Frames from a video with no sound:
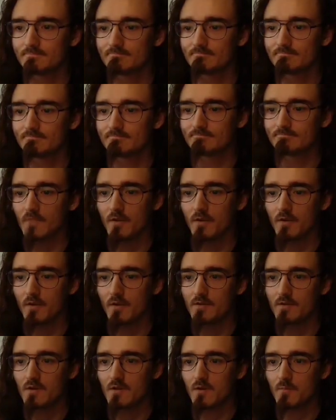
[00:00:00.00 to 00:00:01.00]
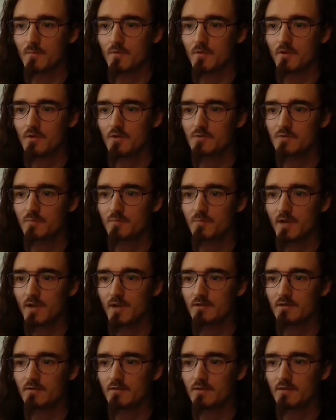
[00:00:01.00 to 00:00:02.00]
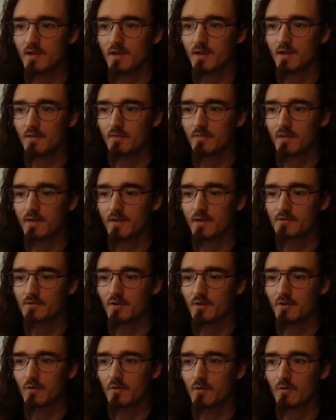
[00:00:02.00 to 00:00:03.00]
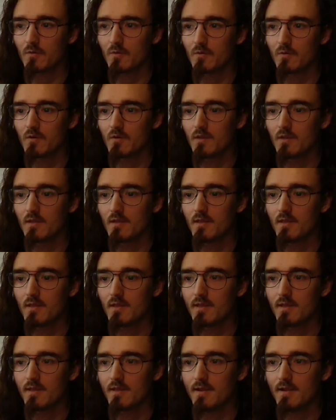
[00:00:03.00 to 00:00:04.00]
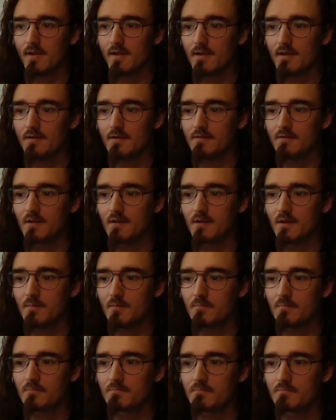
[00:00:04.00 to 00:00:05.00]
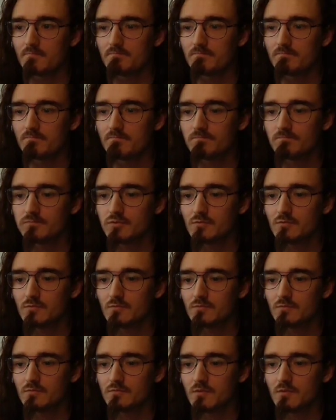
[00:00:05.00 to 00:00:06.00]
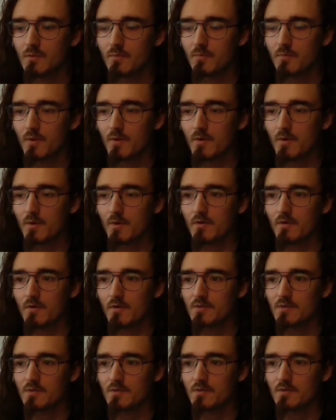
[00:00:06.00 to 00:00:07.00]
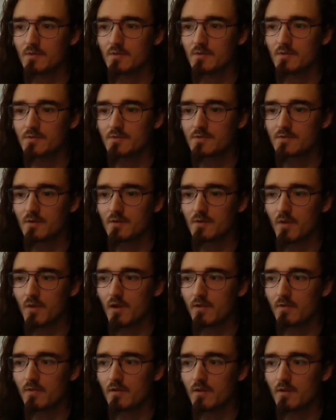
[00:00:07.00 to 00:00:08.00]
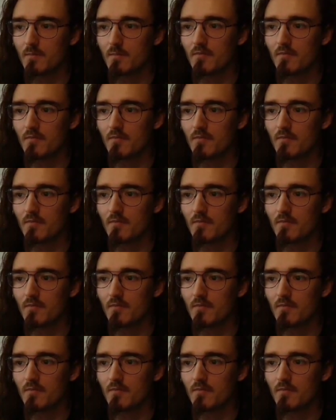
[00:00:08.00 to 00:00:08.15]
Okay, so I'm going to use Pyke to take out the Lecturing Yordle. And I'm probably going to use the Petty Officer to block the clump of